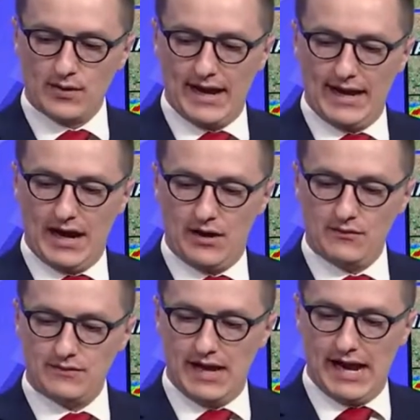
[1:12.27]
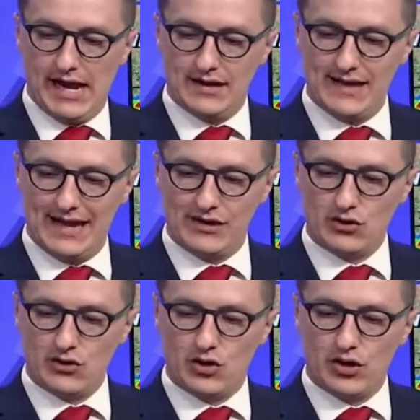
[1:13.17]
right now. And that
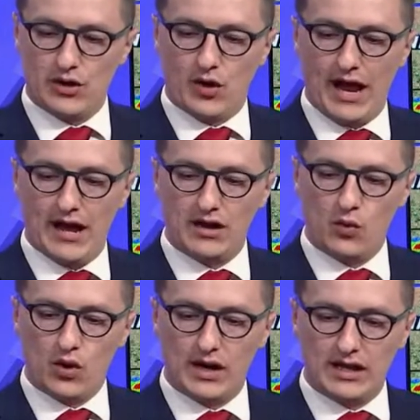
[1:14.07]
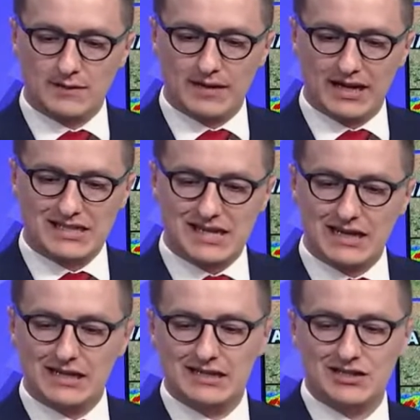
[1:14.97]
Iroquois County warning has been
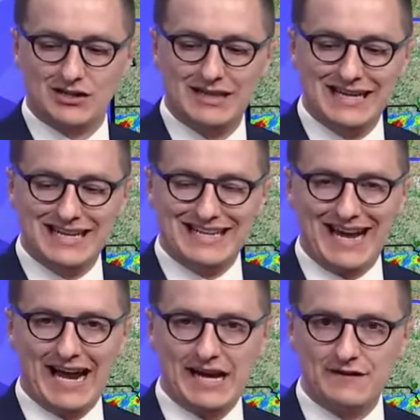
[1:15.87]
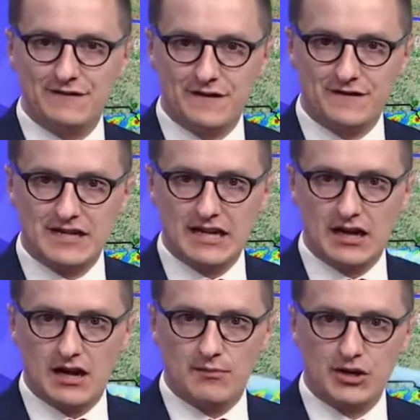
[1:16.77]
extended until
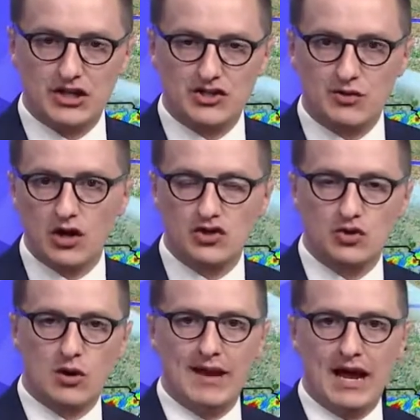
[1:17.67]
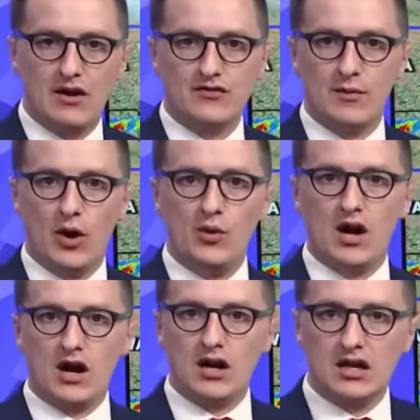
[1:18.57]
9:15. A pretty strong storm now from
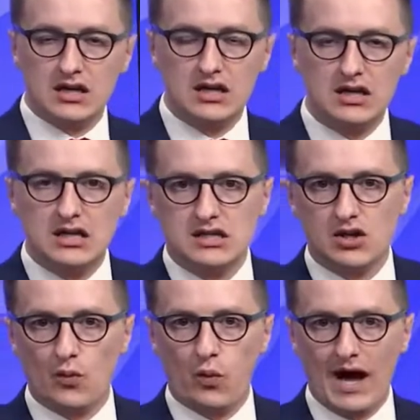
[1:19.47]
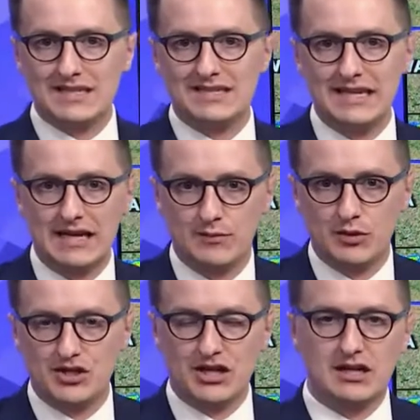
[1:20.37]
Onarga to
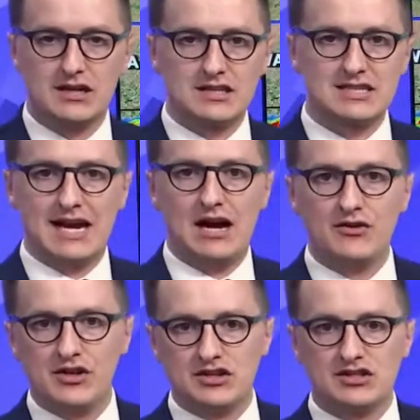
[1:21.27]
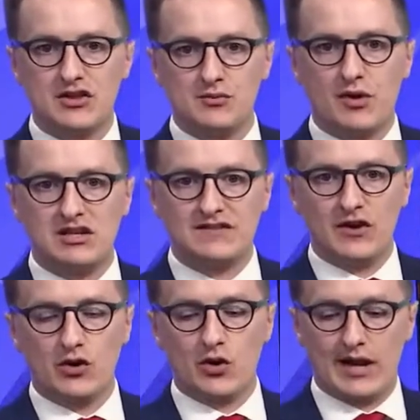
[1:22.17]
Watsika, pushing to the south into southern parts
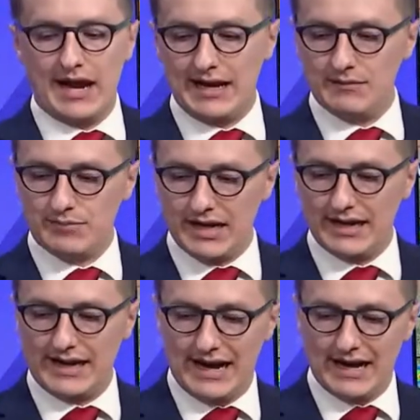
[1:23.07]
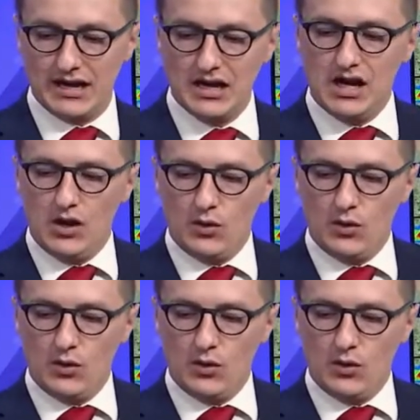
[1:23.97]
of Iroquois County and Benton County.